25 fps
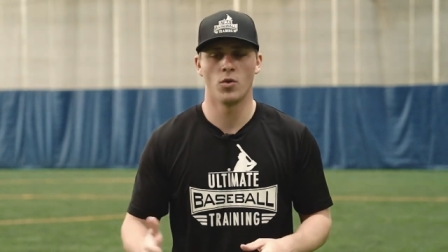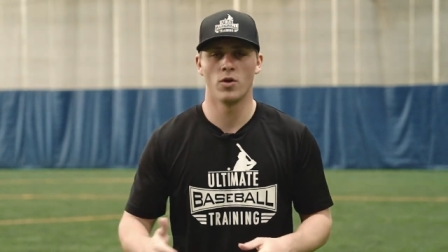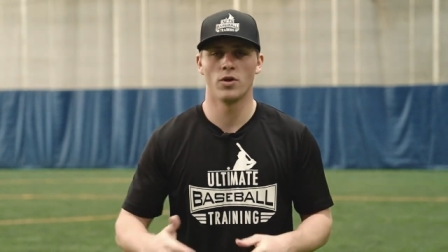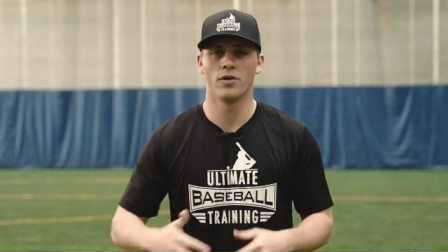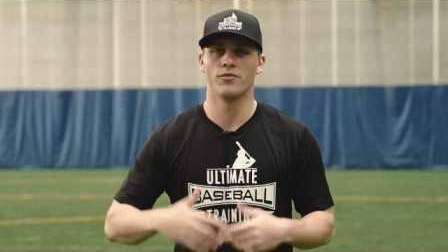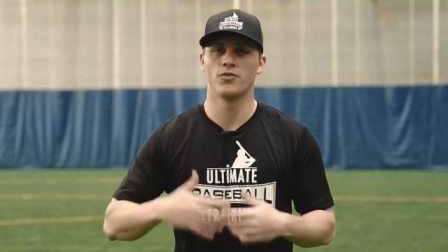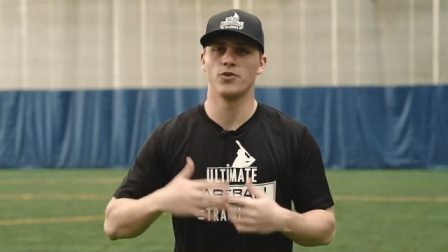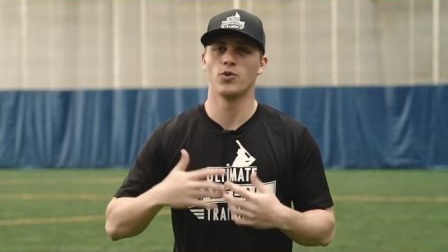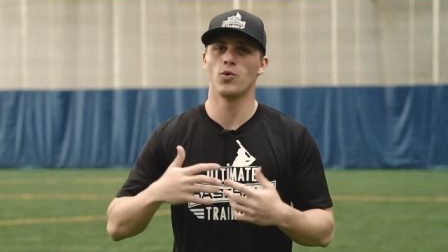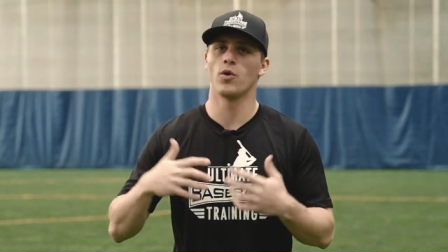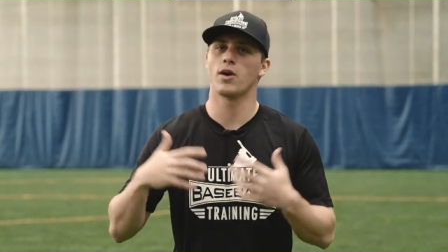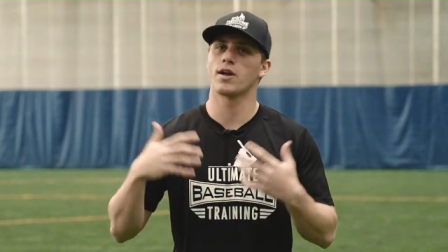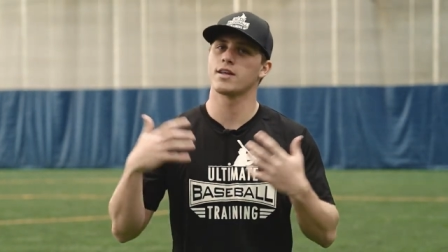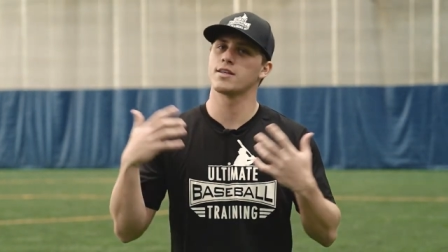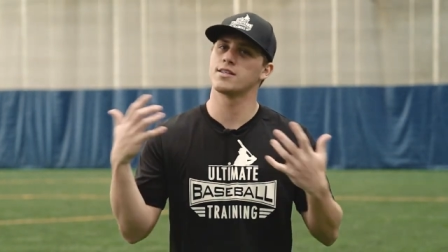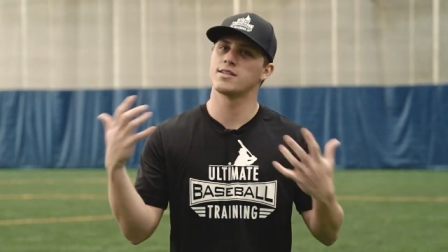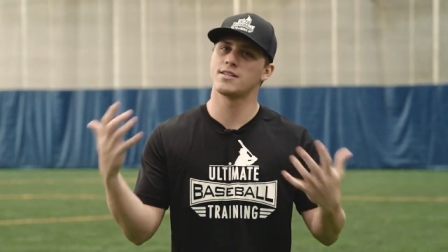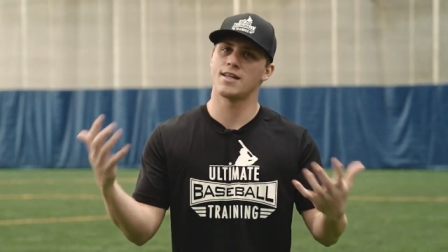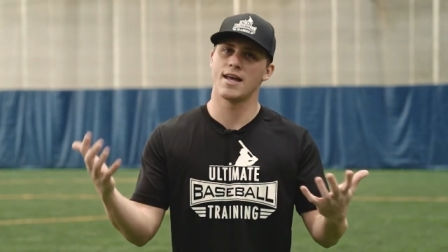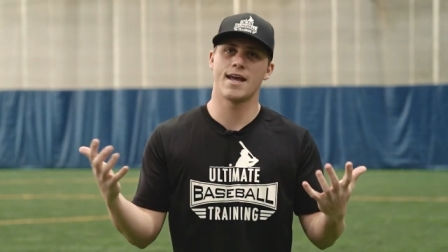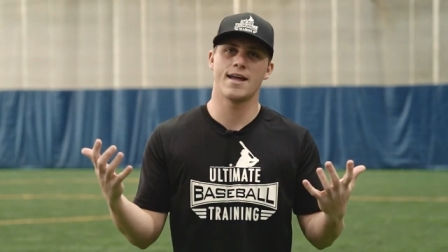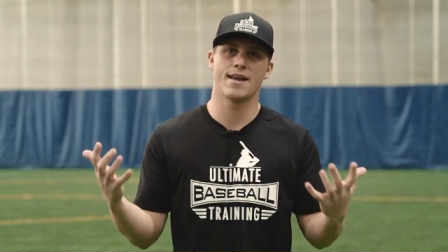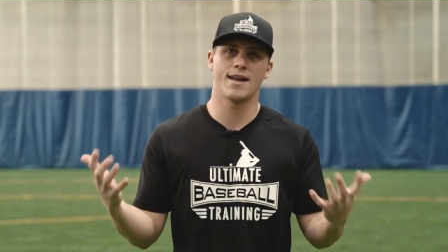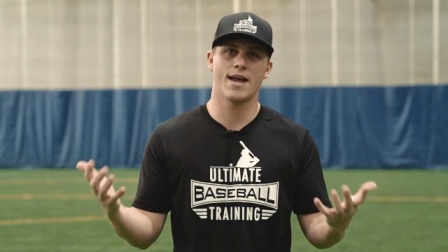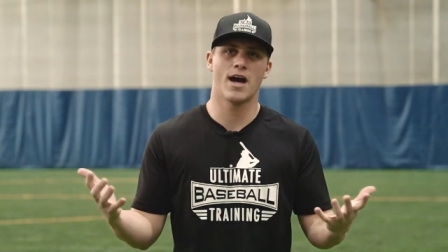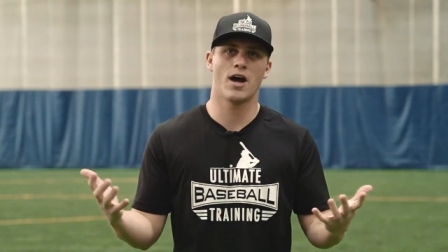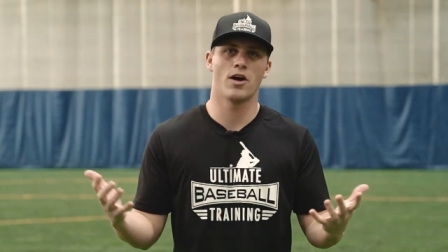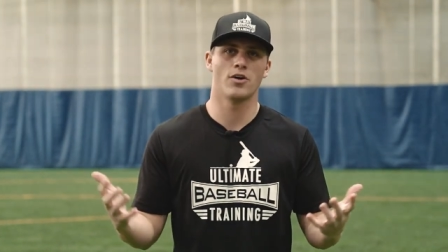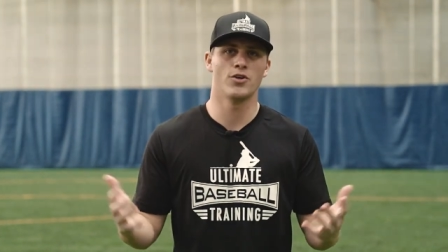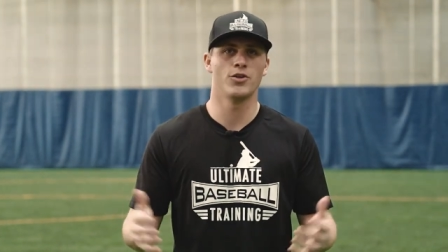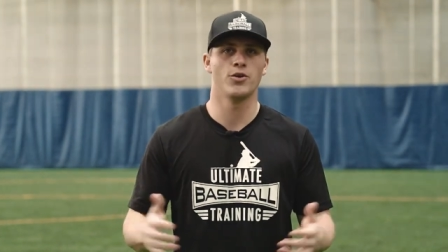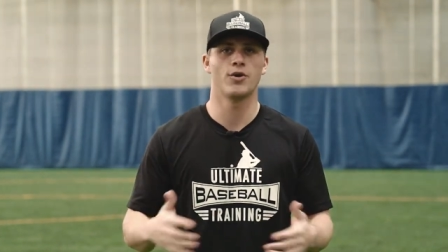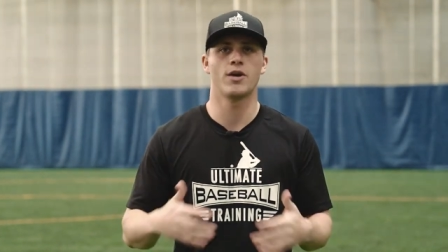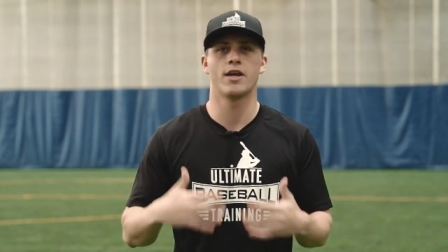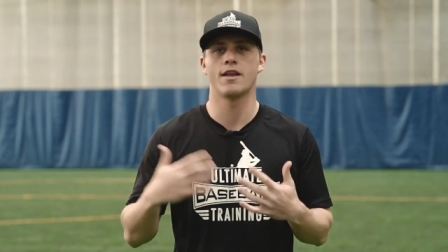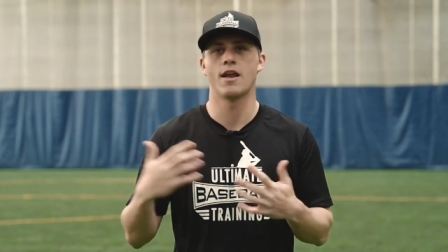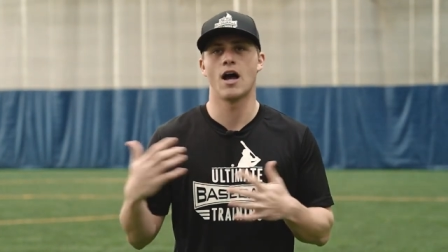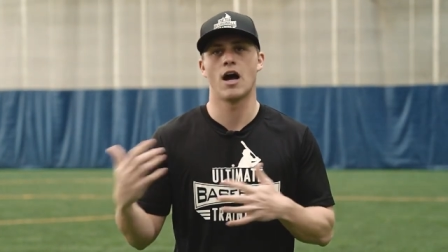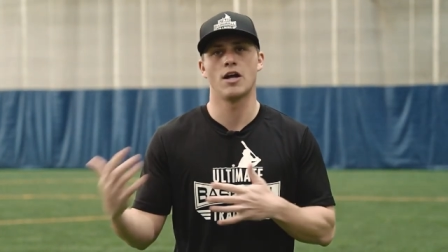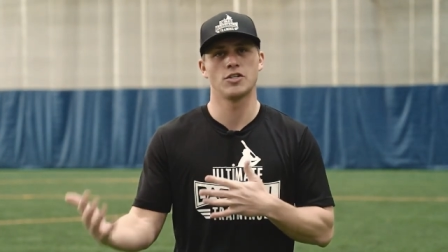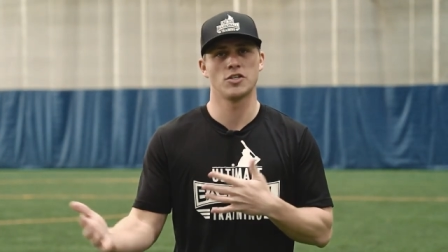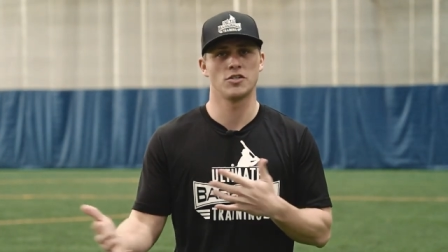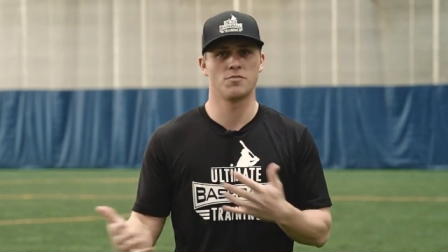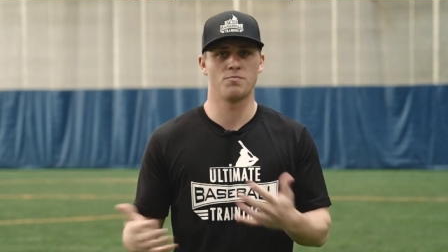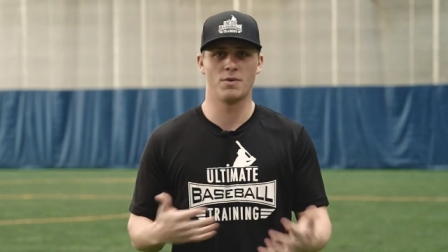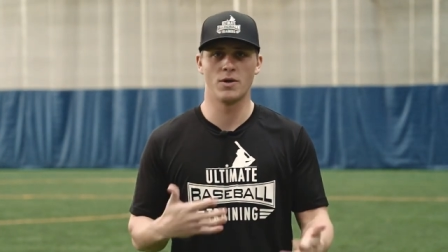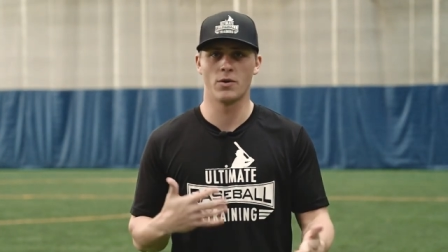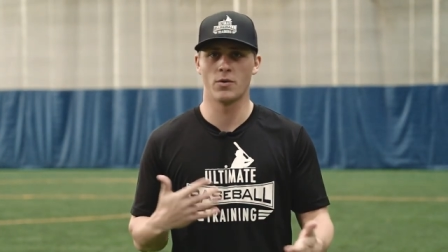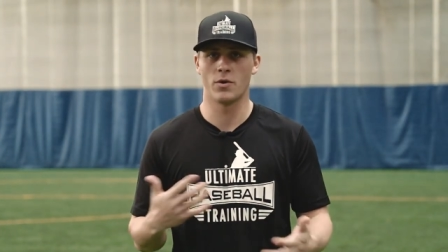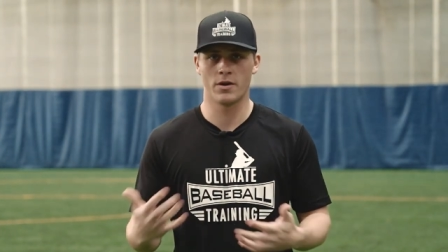Well, if you want to stand out, you cannot
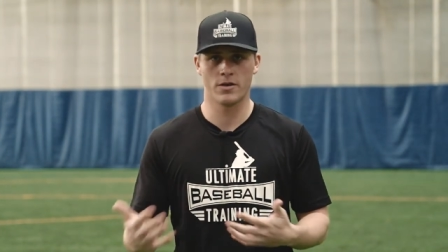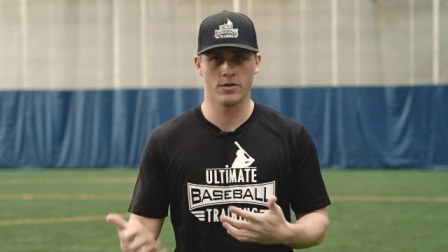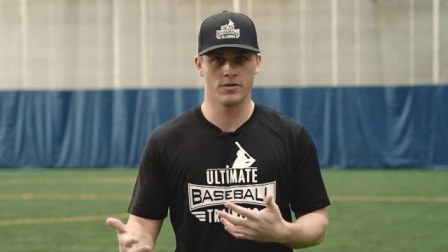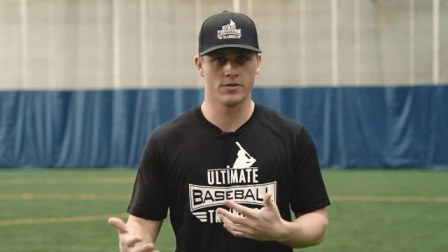just be one